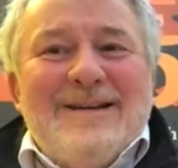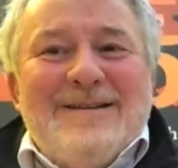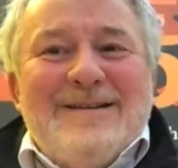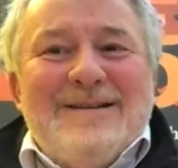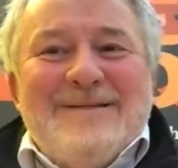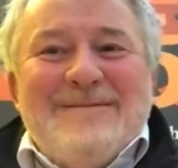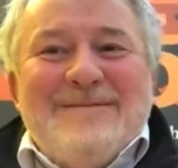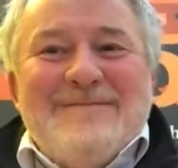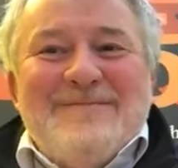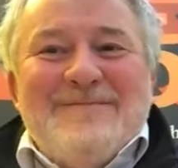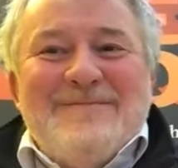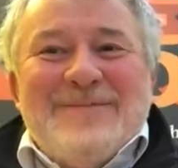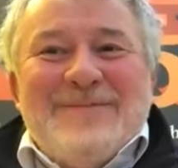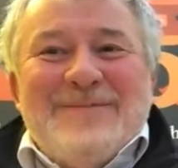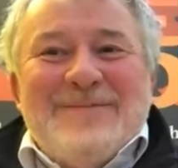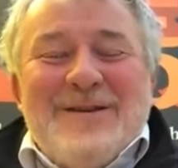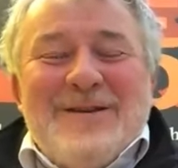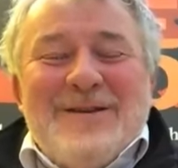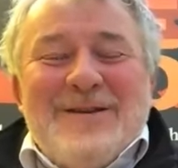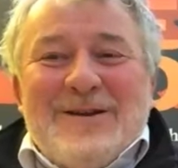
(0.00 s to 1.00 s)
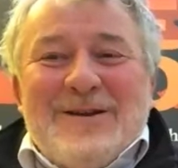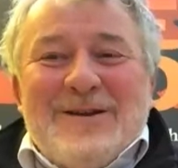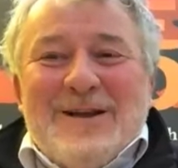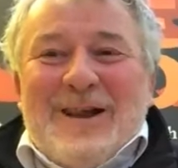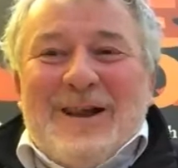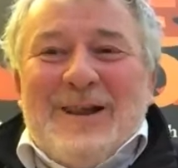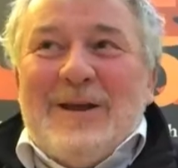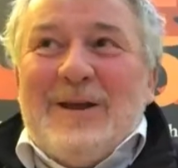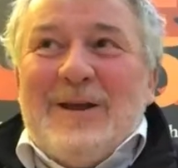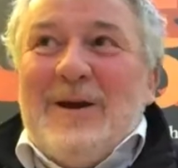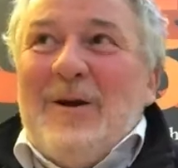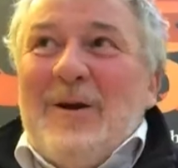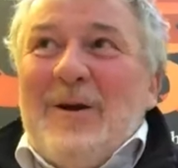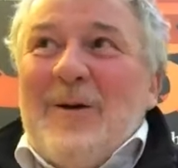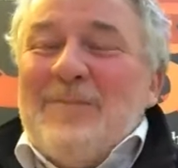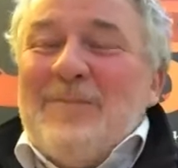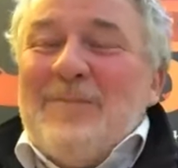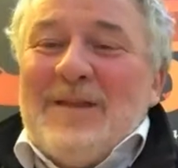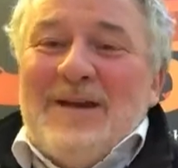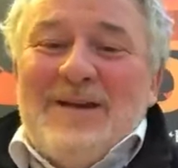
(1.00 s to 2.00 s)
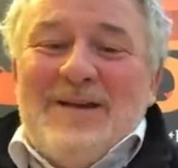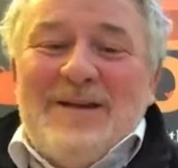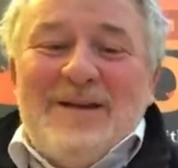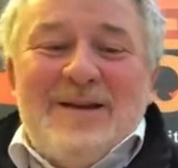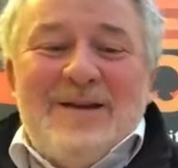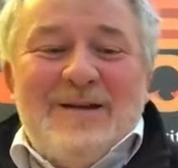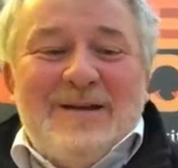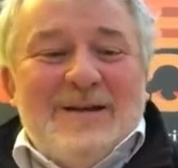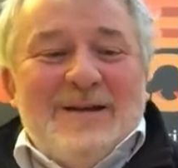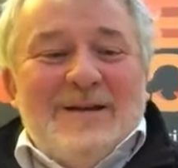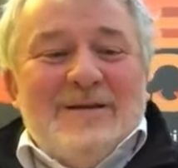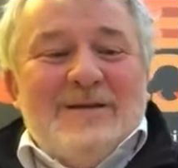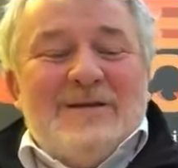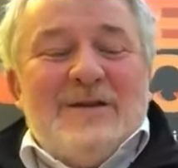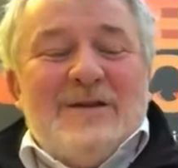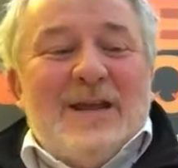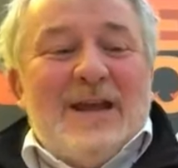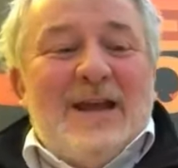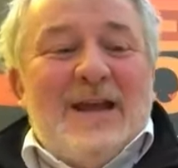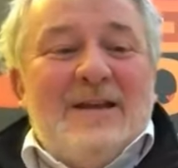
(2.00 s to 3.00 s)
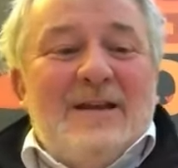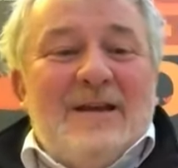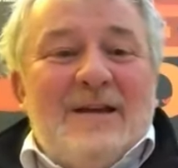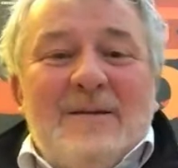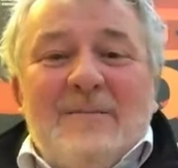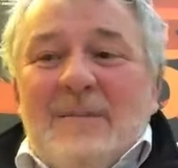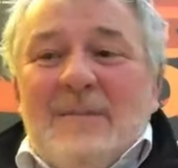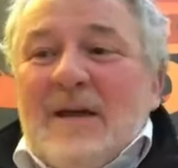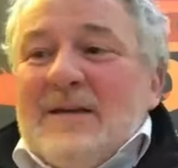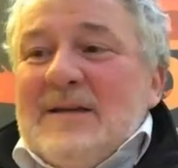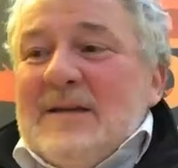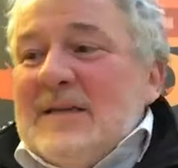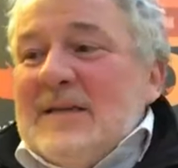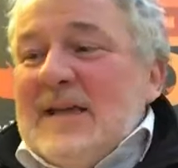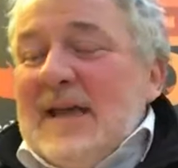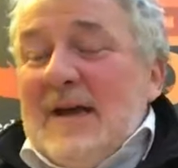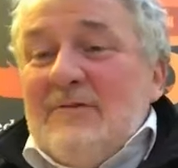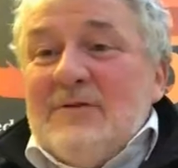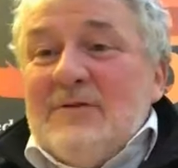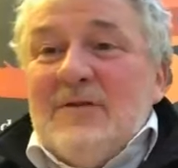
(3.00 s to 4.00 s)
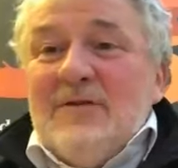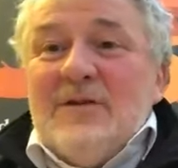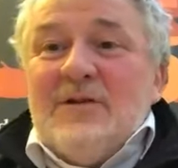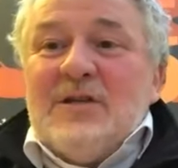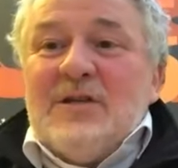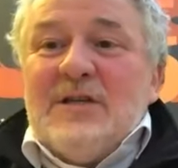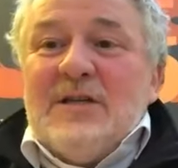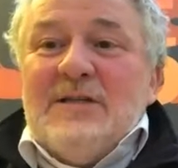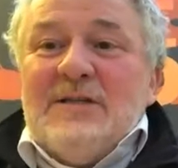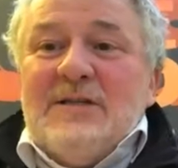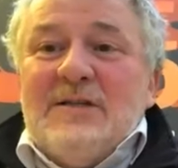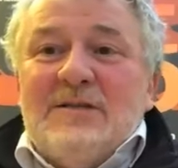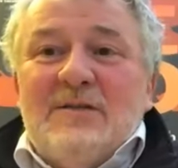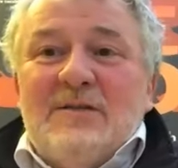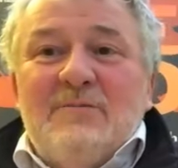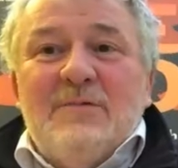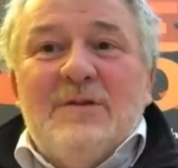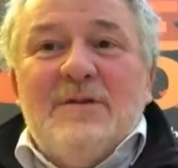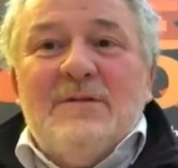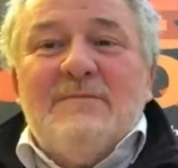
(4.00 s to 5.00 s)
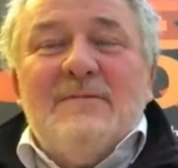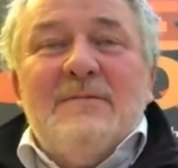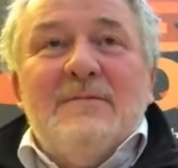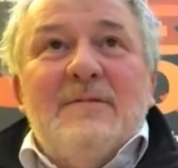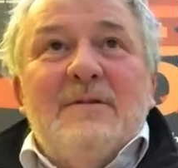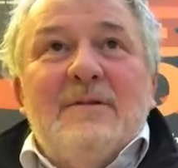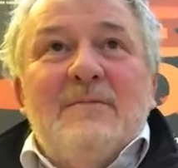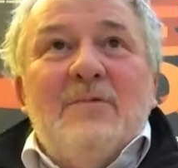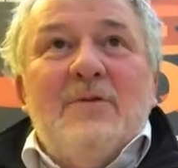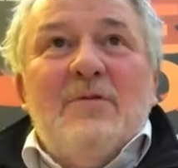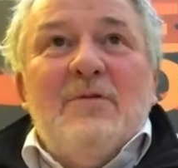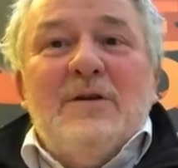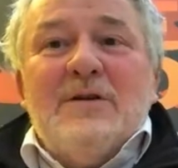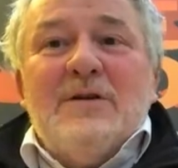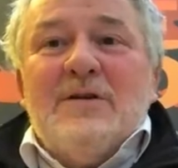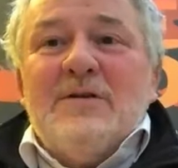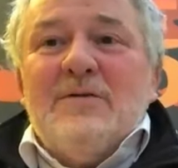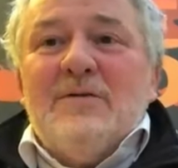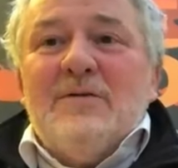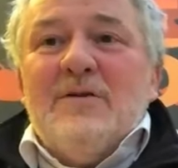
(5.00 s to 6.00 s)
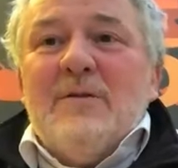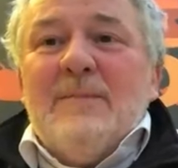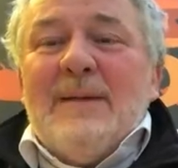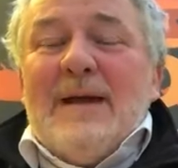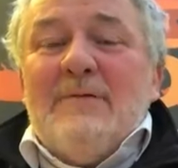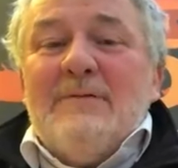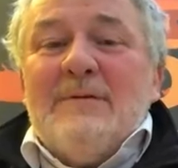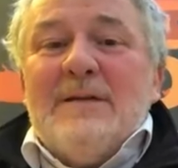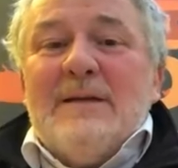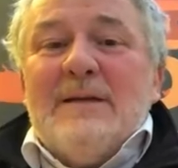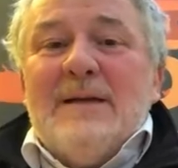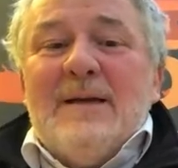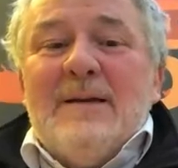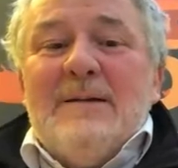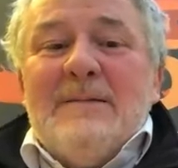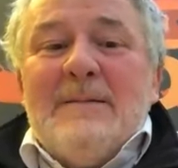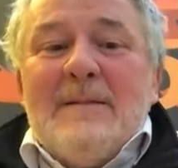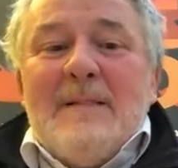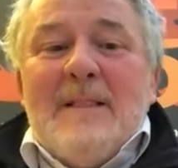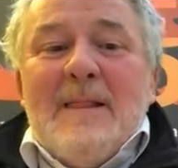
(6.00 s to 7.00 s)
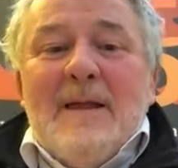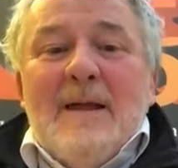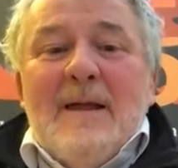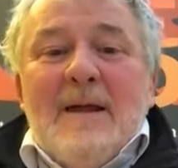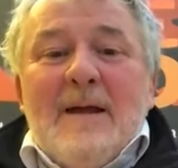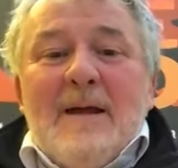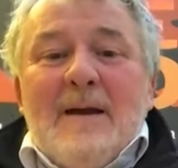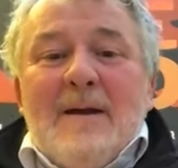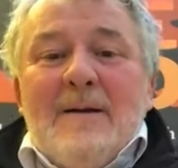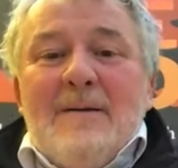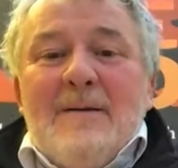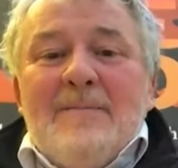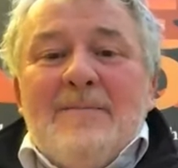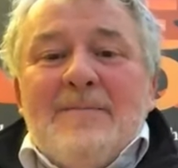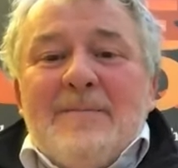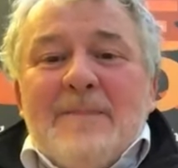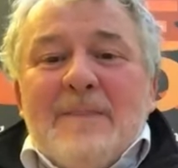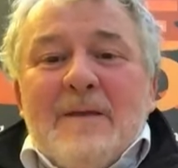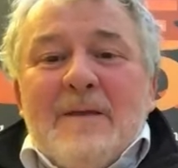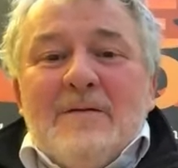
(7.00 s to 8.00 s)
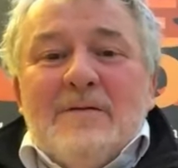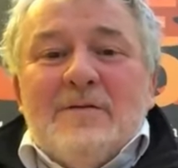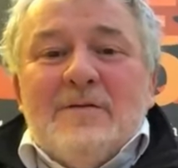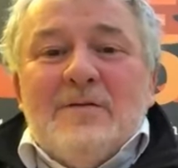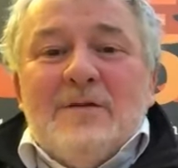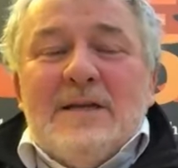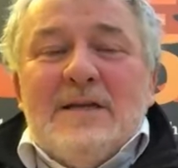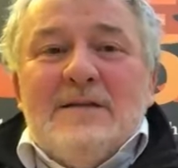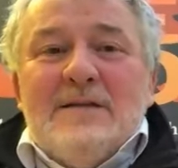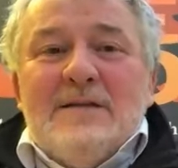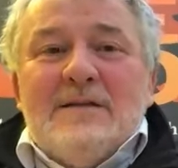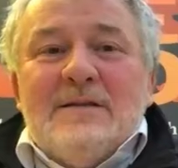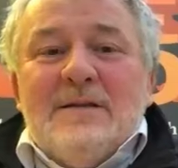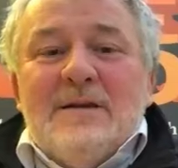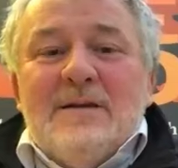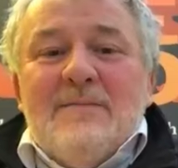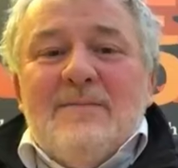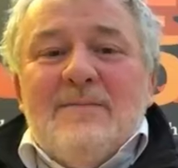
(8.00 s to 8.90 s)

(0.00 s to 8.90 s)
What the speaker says: that you can click on to get a discount on the cheeses that we're going to talk about today. So these